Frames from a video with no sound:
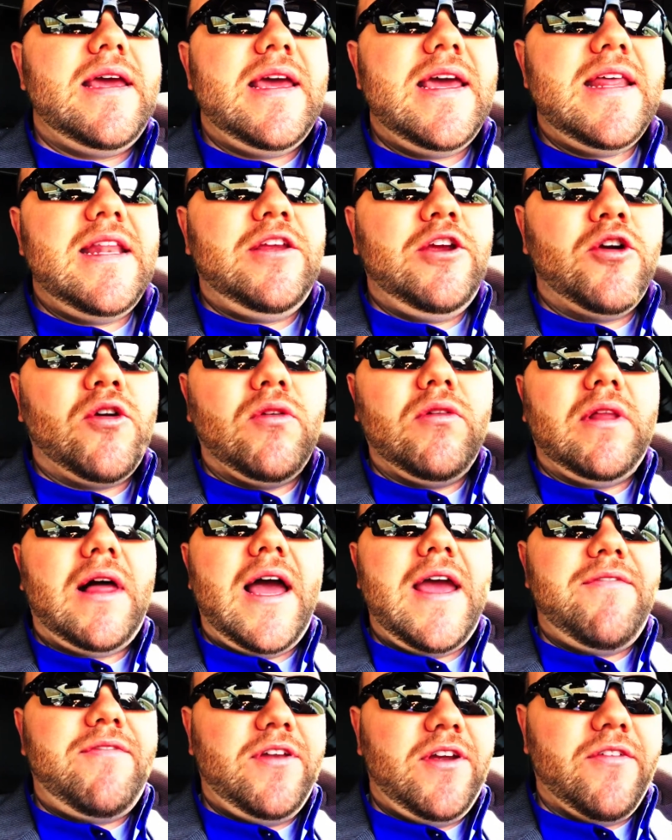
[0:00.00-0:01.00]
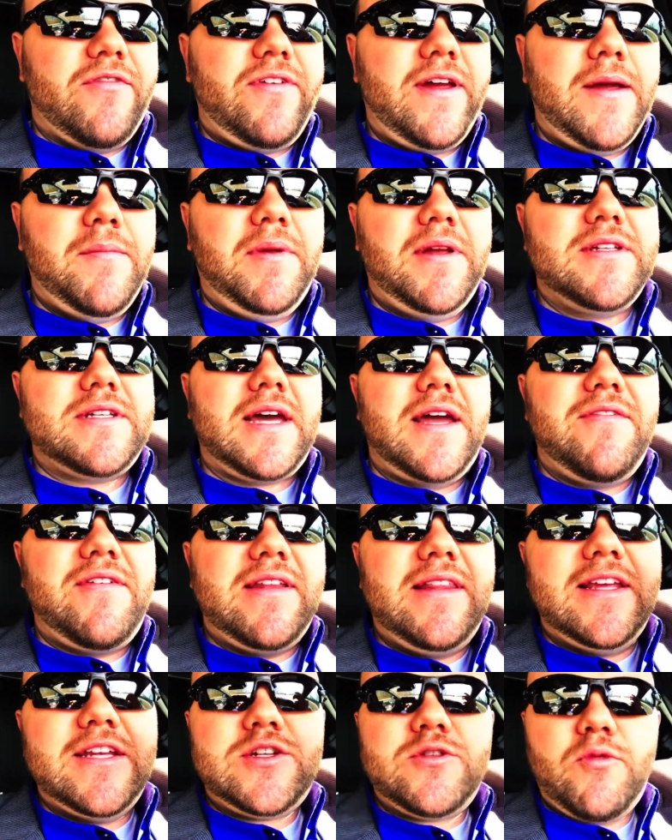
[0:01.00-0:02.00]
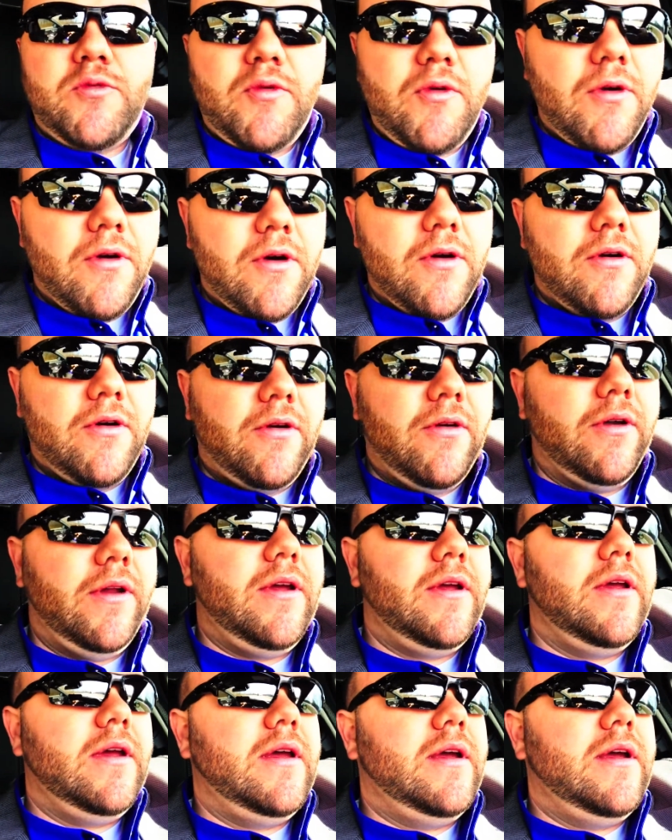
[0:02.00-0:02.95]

in your life, in your family's life, in this world.